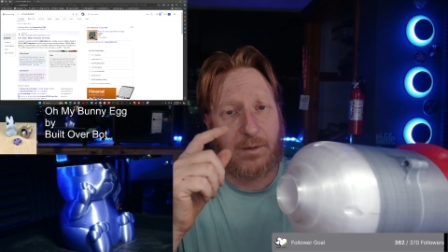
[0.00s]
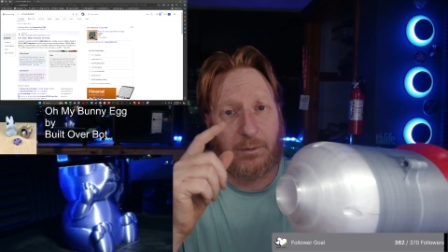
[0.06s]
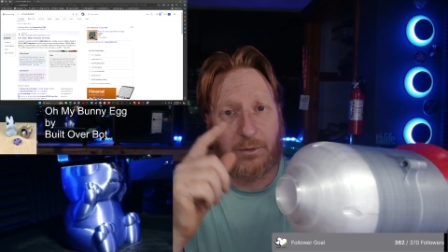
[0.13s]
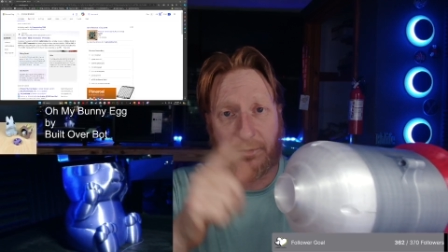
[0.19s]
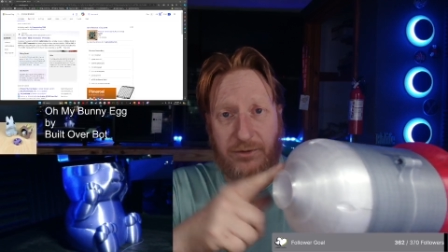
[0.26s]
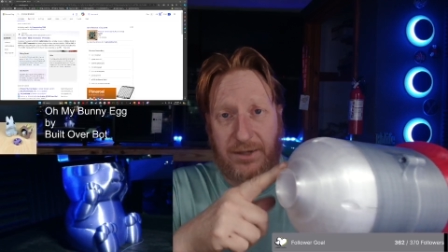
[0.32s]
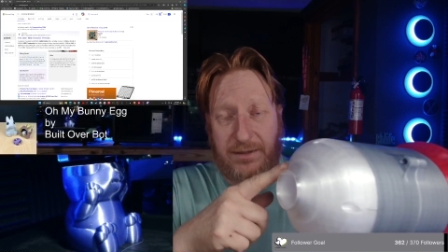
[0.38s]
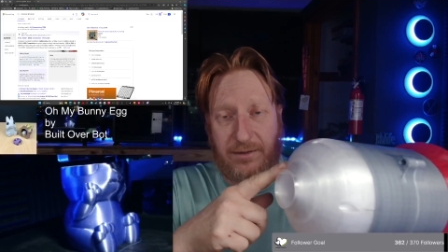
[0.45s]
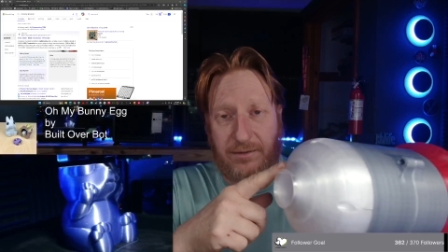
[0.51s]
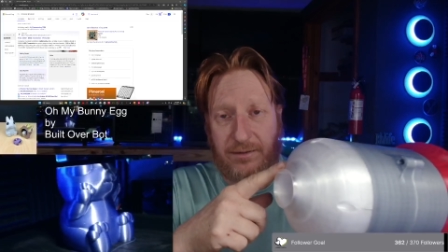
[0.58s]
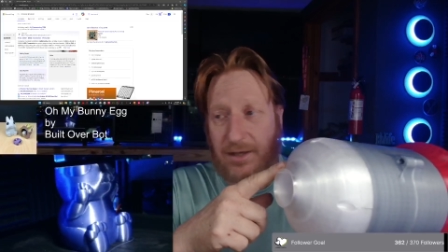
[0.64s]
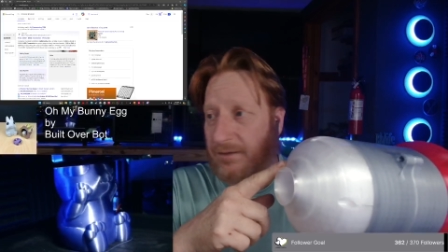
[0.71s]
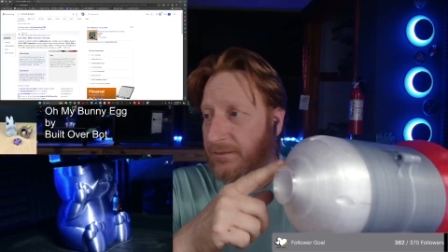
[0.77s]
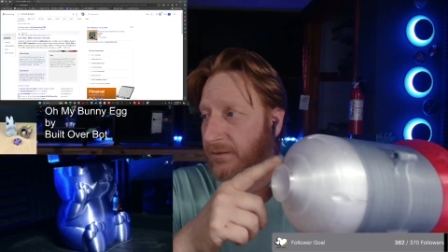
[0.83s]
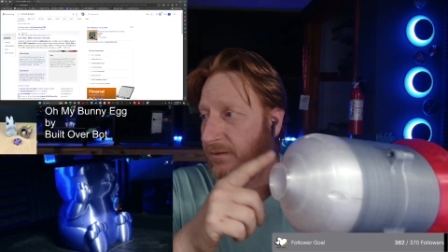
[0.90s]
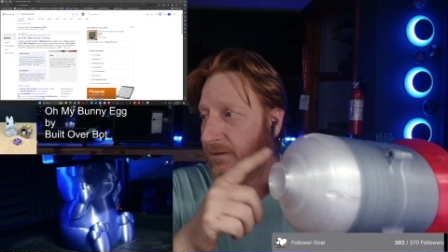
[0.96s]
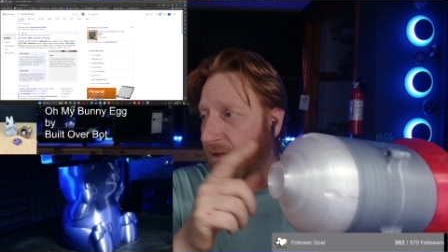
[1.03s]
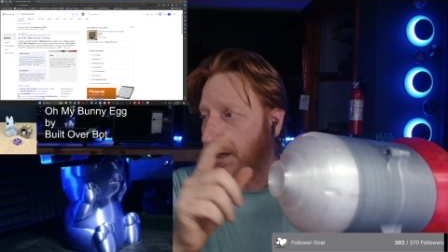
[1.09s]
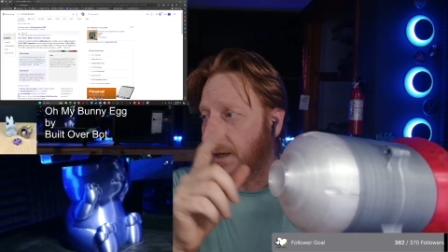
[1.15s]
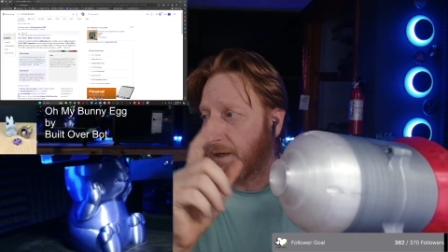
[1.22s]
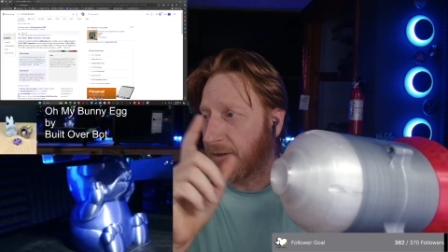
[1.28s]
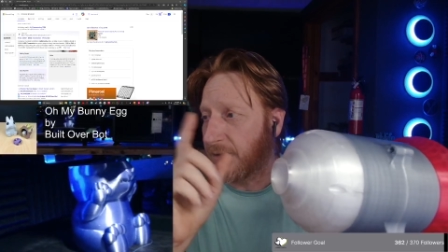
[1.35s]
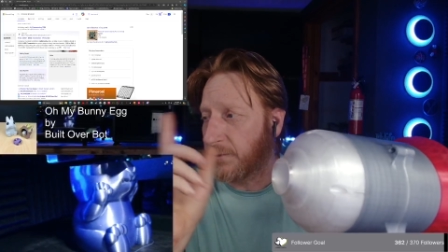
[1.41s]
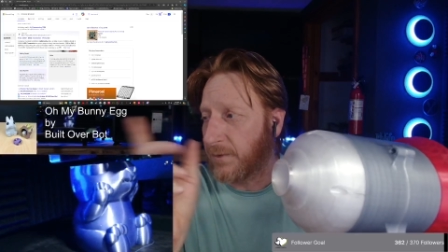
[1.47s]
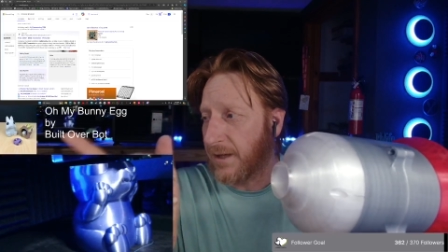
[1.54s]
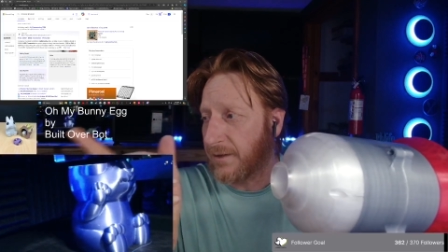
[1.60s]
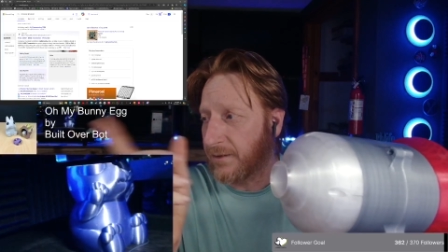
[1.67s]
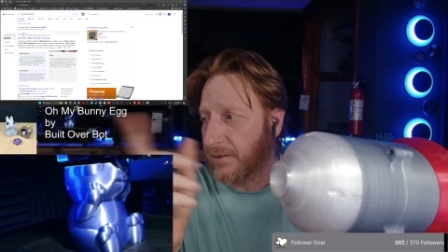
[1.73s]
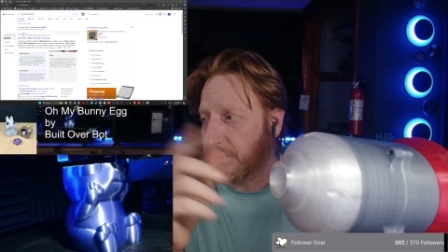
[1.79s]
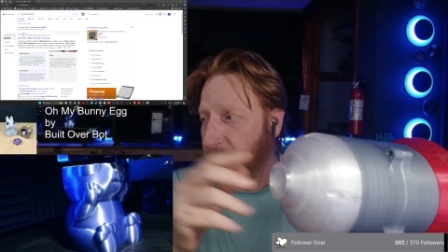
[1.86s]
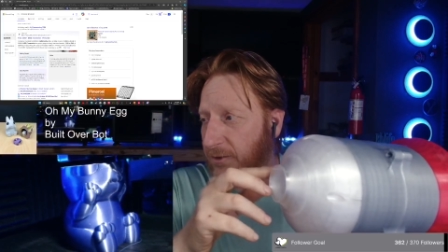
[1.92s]
we'll set this off. The
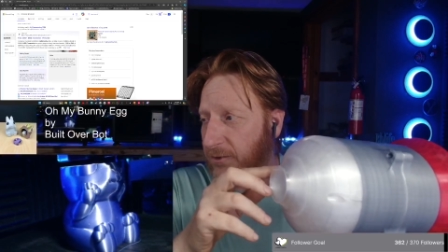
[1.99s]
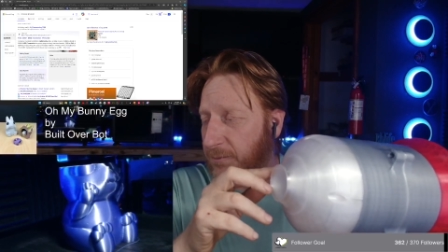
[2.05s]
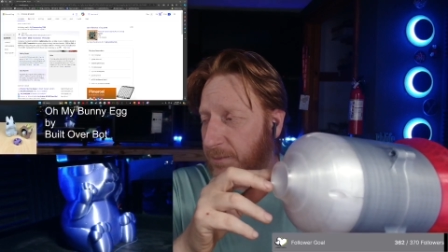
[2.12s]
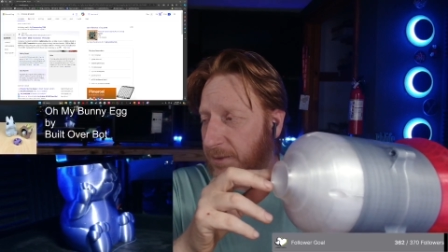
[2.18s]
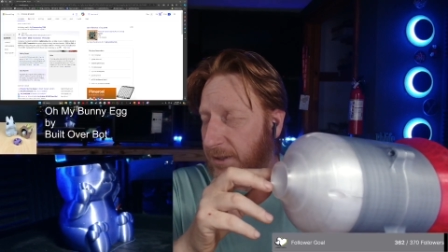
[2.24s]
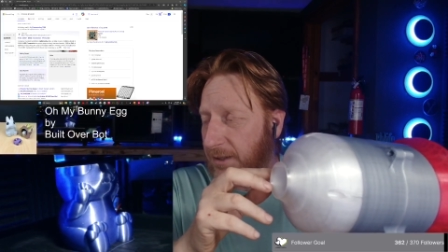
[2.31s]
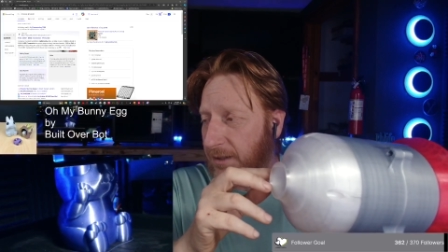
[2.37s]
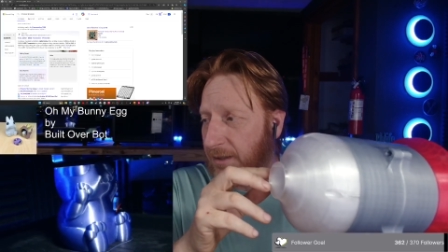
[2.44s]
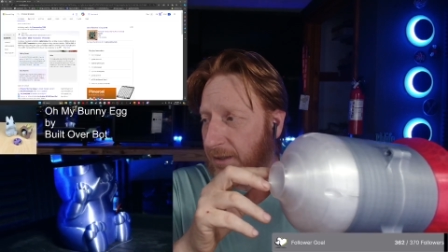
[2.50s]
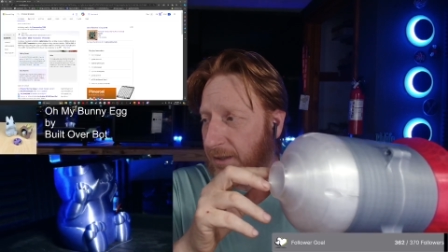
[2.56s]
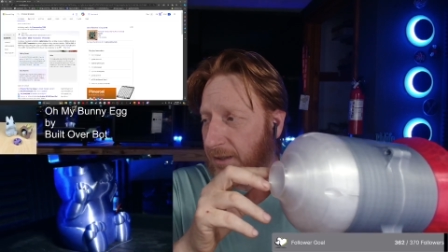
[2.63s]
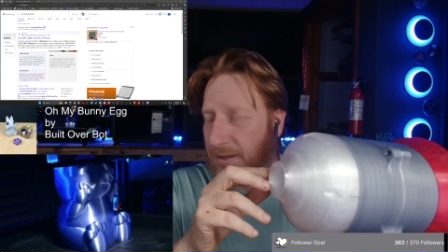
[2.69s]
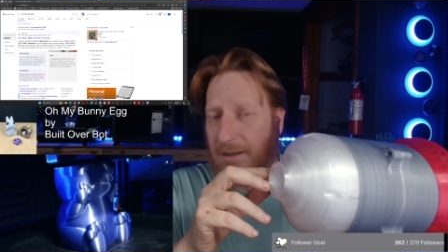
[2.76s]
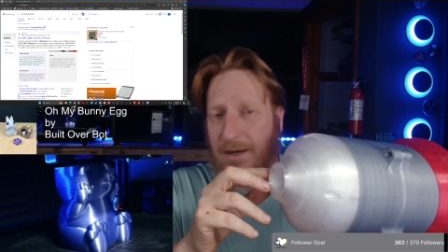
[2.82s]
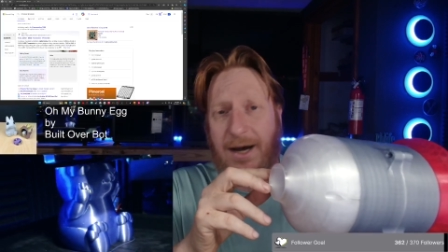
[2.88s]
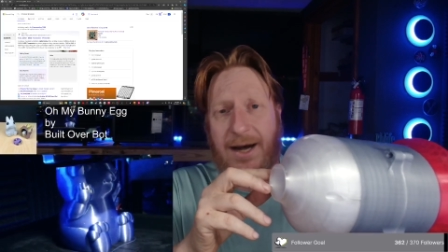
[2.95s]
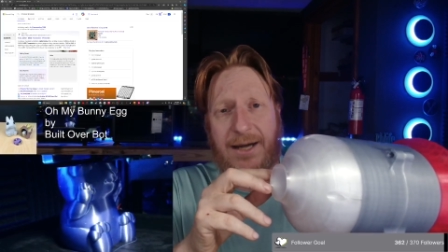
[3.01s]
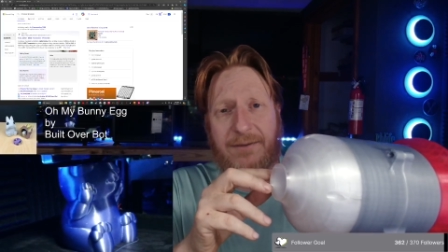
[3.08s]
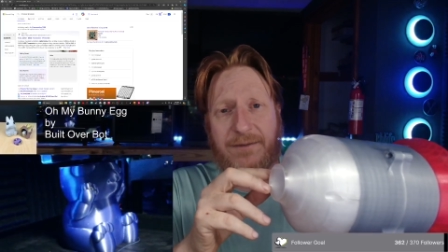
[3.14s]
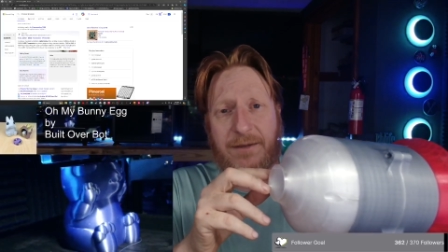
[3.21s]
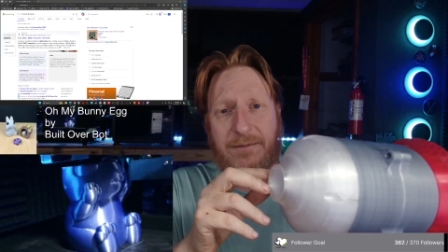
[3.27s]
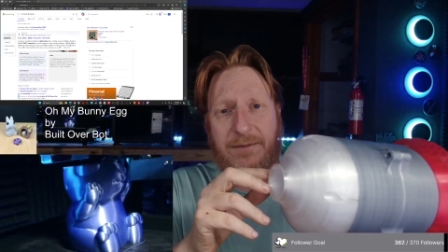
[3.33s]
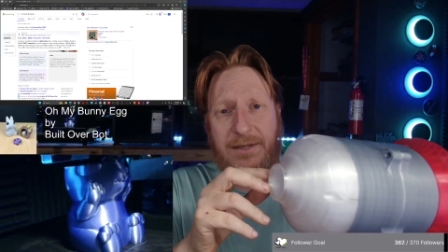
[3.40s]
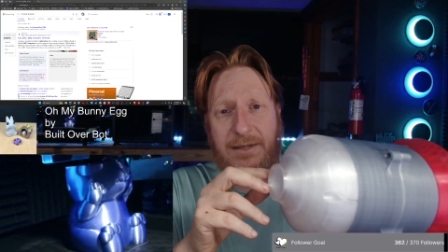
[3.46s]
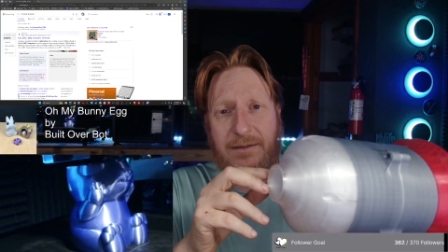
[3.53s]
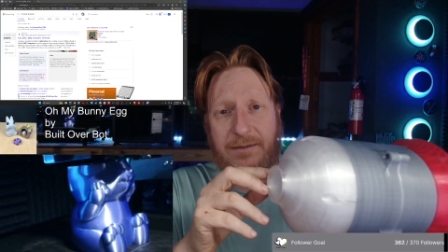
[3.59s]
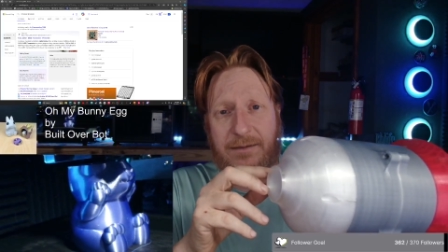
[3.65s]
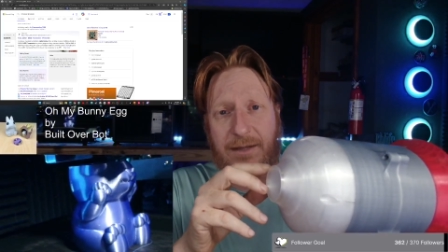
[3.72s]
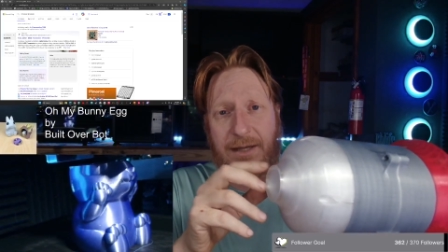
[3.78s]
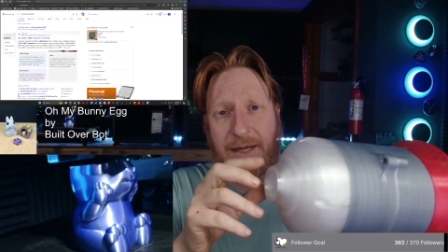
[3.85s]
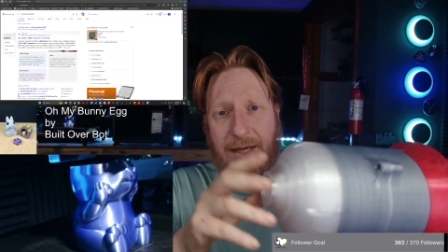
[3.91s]
weather is supposed to be in the high
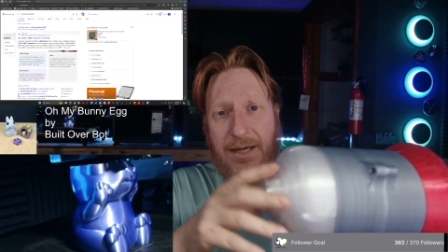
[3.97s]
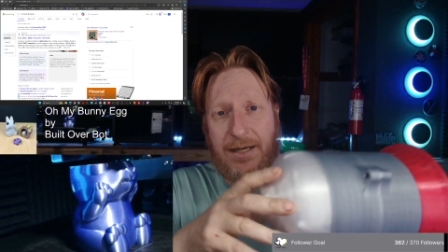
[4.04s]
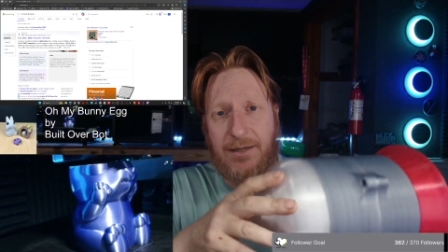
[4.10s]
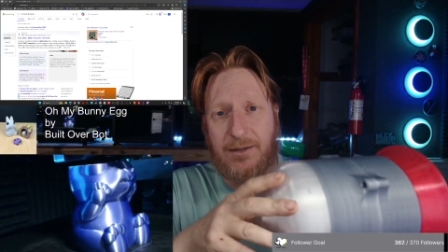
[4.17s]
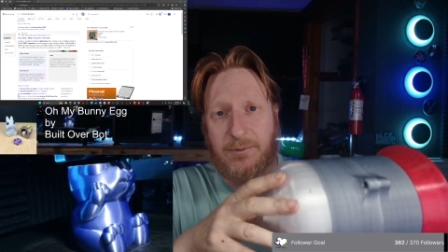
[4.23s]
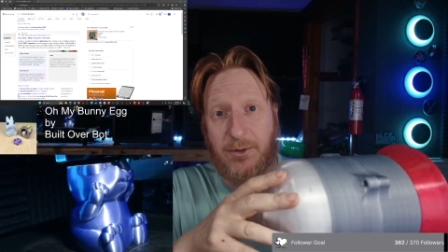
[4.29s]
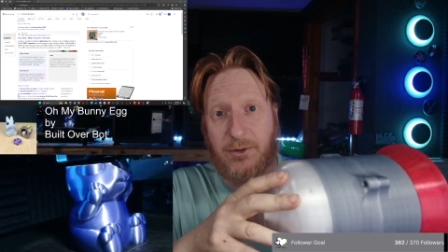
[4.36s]
50s, and it's supposed